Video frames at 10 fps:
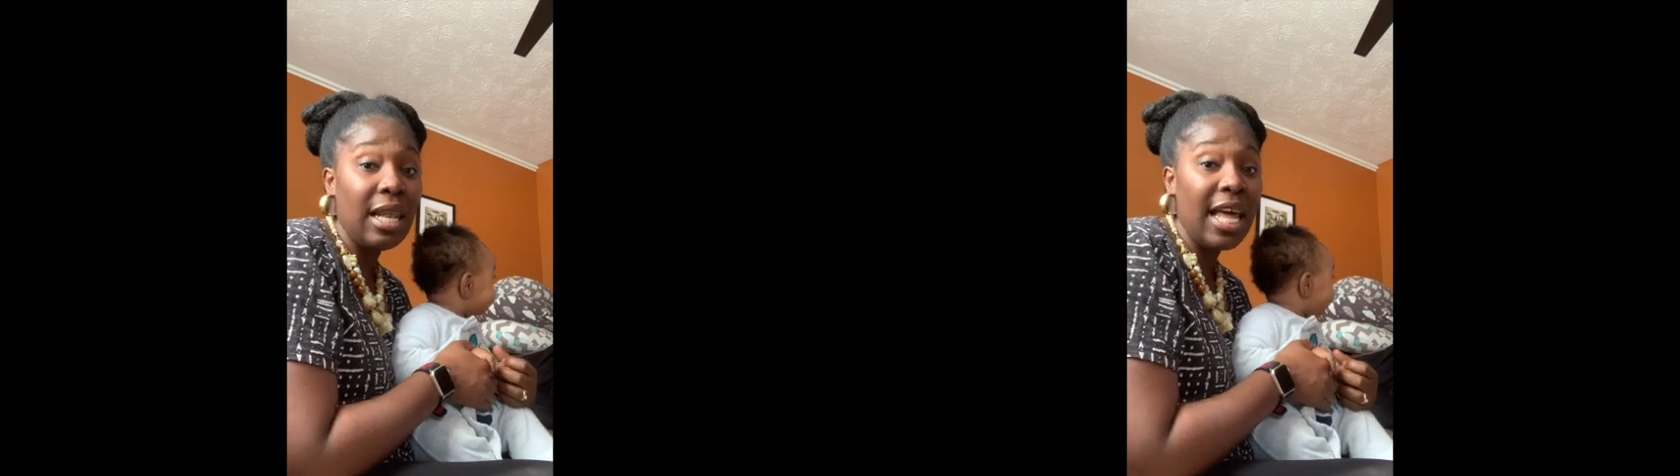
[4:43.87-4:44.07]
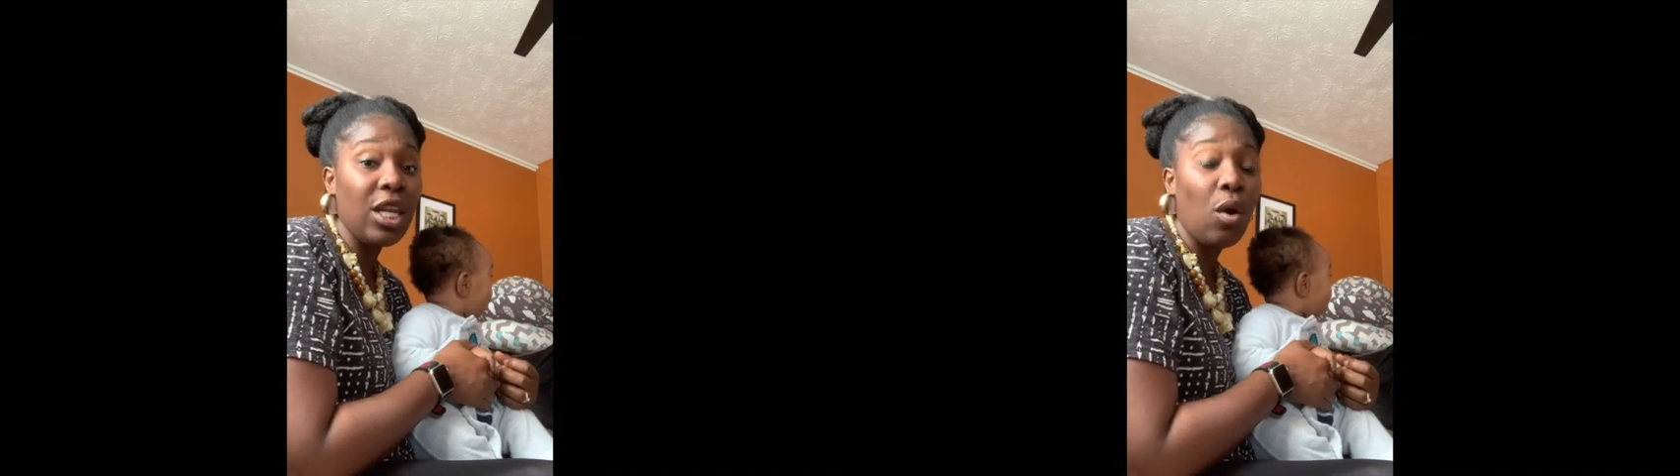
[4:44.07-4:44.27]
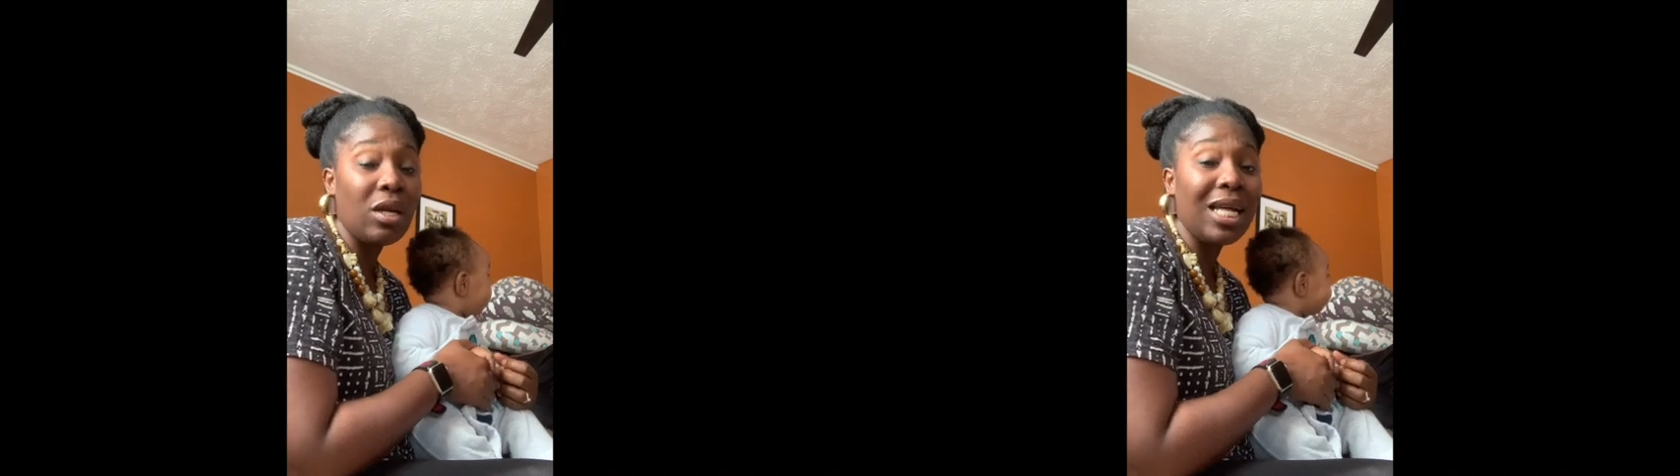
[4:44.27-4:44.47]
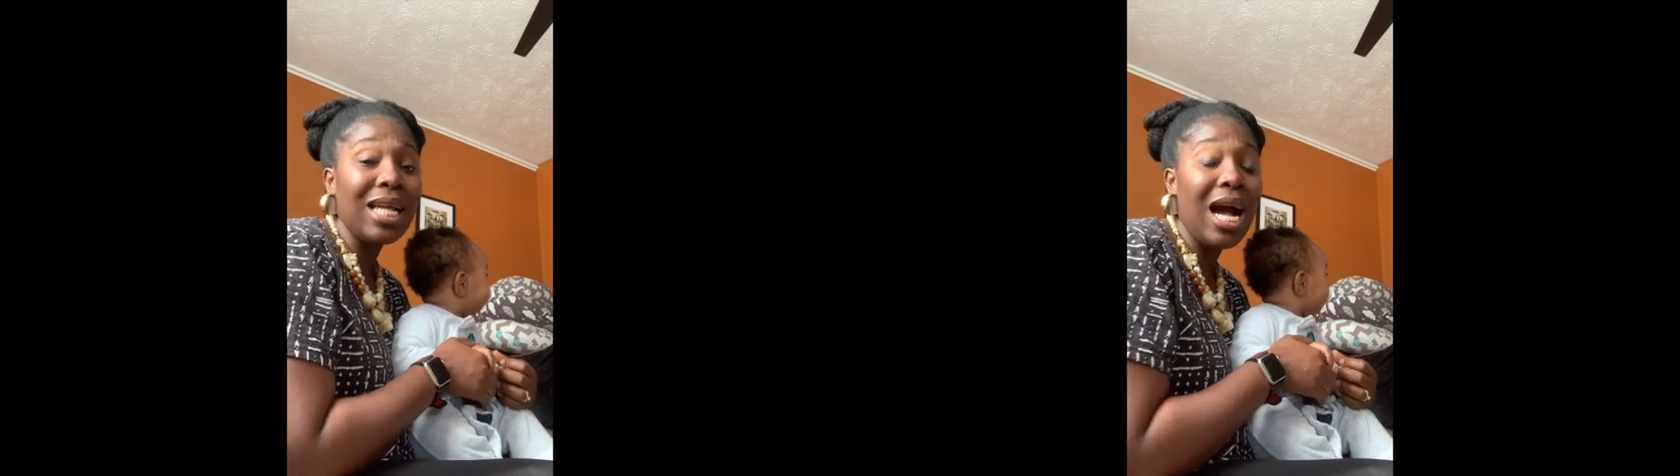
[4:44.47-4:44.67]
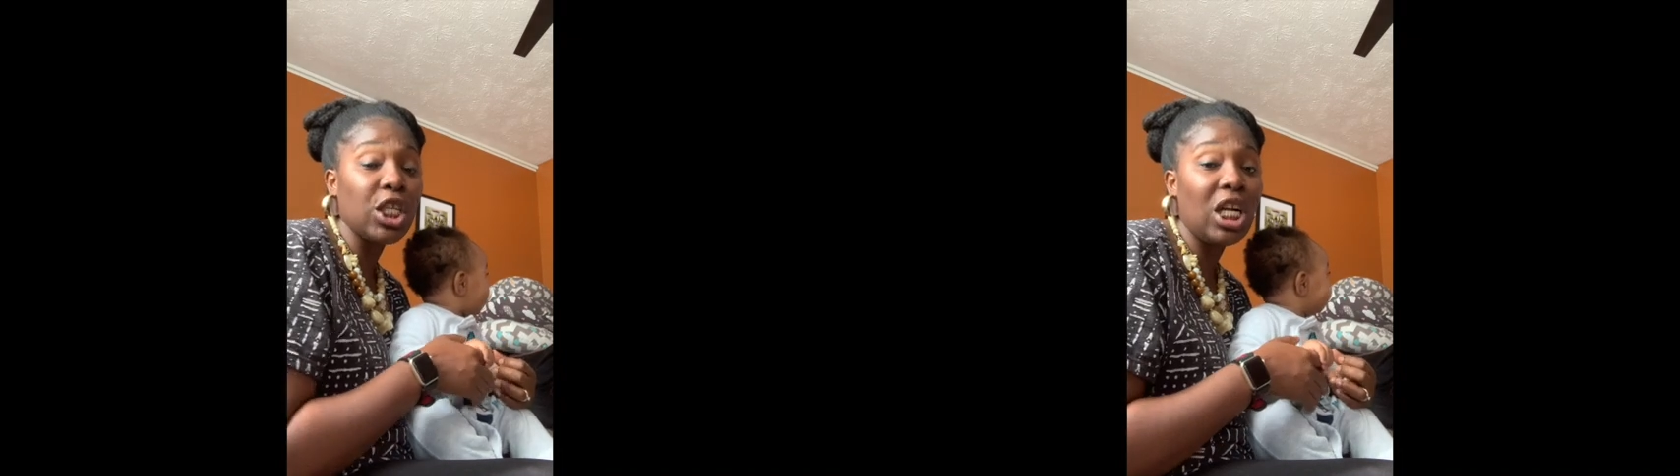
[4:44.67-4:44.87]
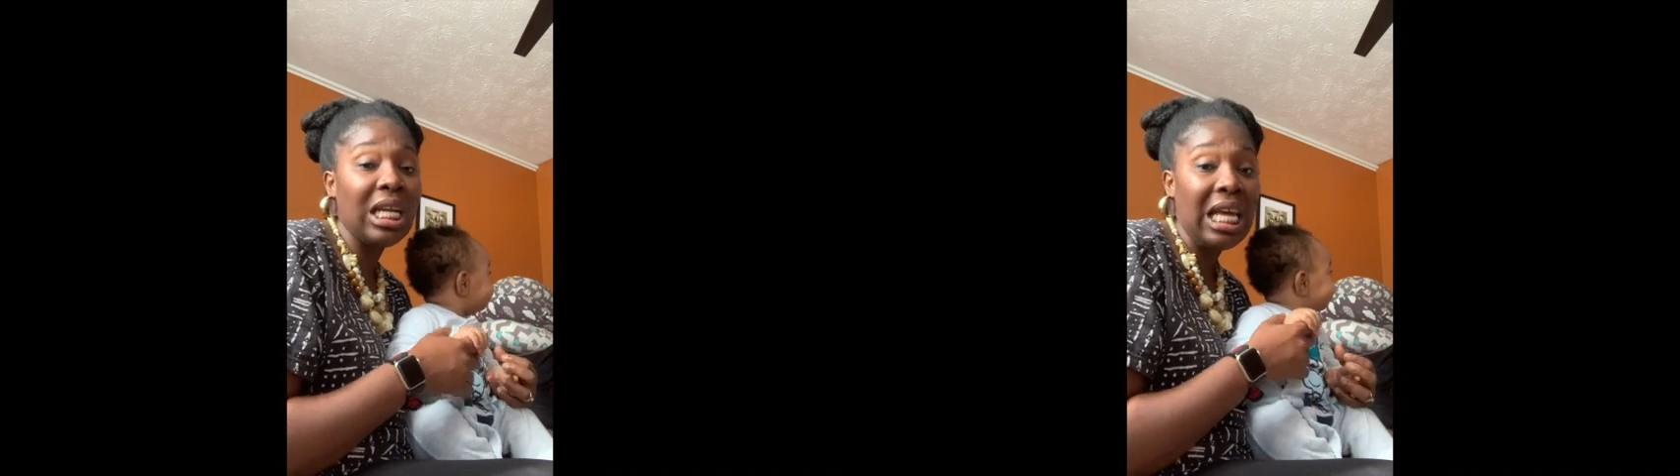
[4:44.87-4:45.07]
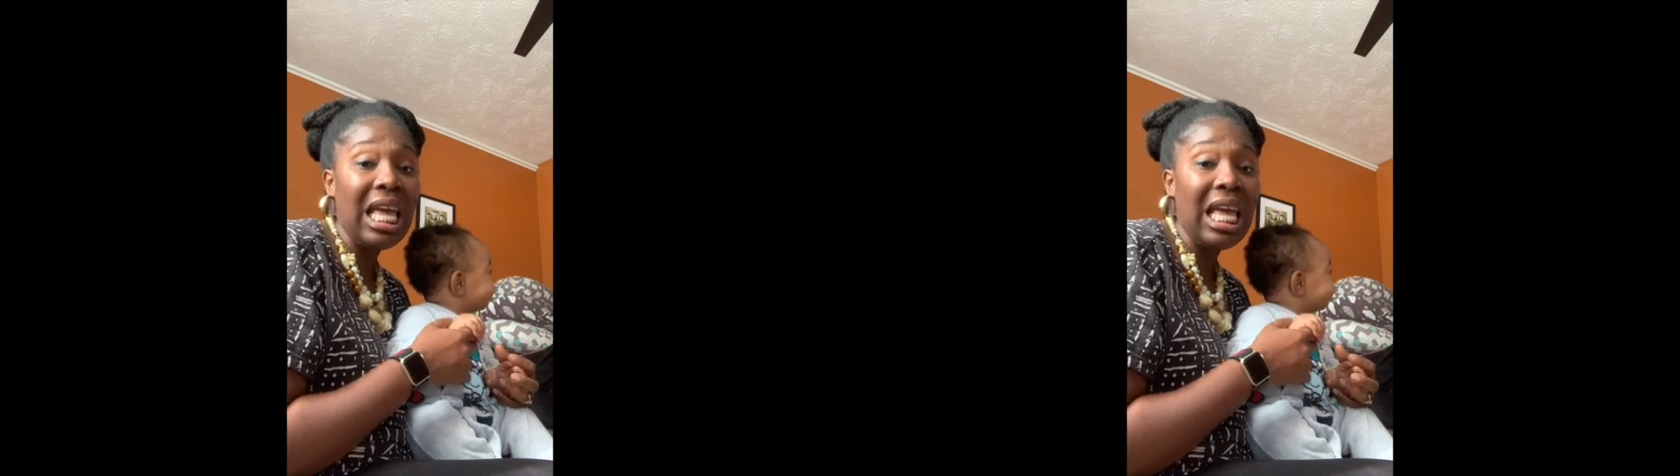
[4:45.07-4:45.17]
letdown, that actually